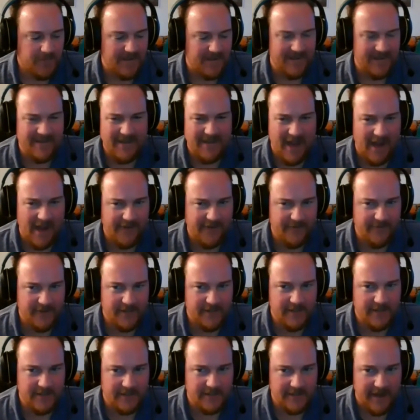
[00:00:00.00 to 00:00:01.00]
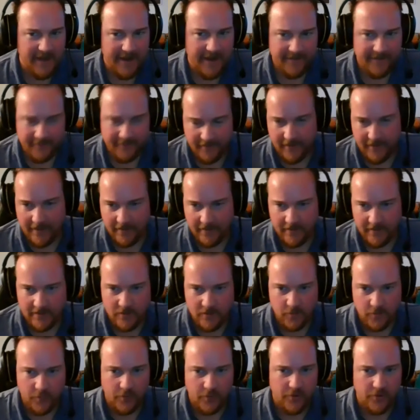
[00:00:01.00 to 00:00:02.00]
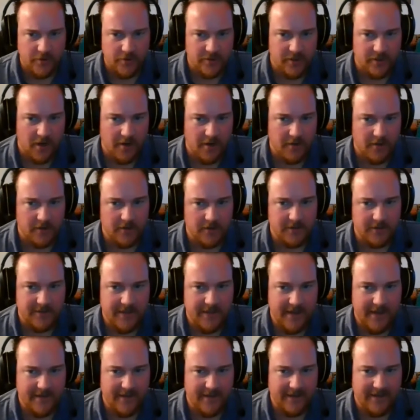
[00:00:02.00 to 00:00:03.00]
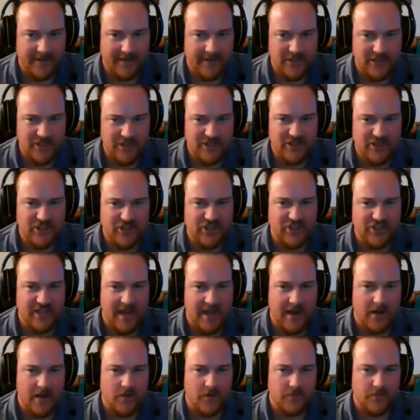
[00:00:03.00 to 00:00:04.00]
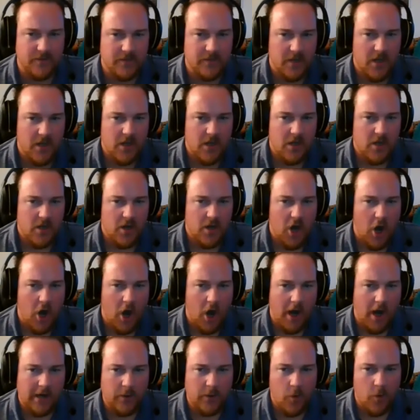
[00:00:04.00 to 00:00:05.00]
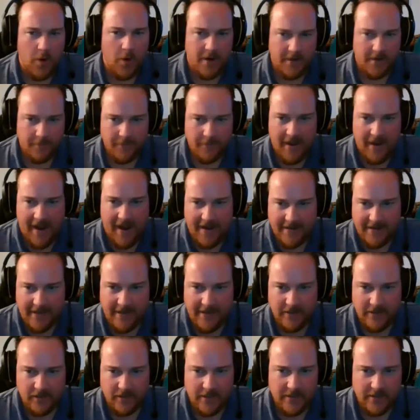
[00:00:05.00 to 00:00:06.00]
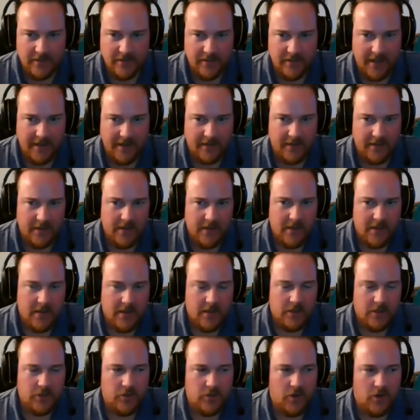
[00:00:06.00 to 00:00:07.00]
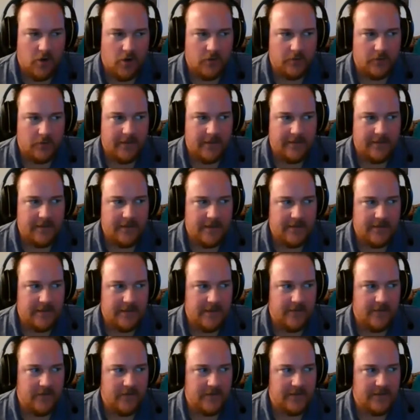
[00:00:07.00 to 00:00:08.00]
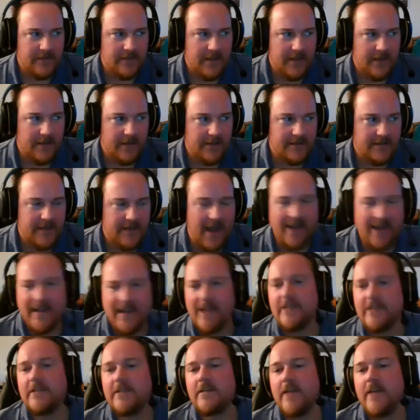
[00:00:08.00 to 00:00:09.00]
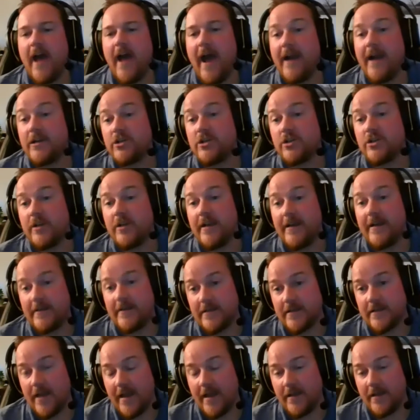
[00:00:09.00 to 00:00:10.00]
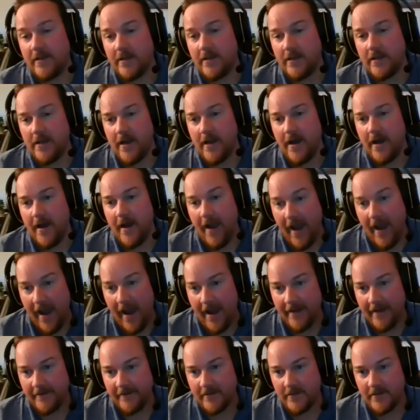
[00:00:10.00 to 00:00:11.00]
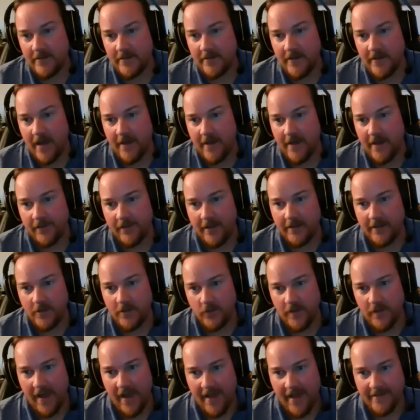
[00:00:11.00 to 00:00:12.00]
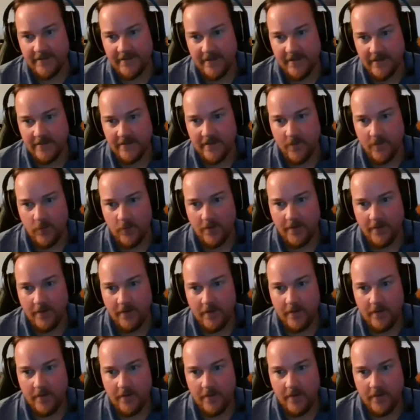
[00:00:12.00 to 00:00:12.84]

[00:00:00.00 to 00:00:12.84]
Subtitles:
knifed to death like this Reuters article said. Like it just sounds awkward and bad English. Like you don't it doesn't even say it's I guess actually it's like the hanged to death. Like you can't say someone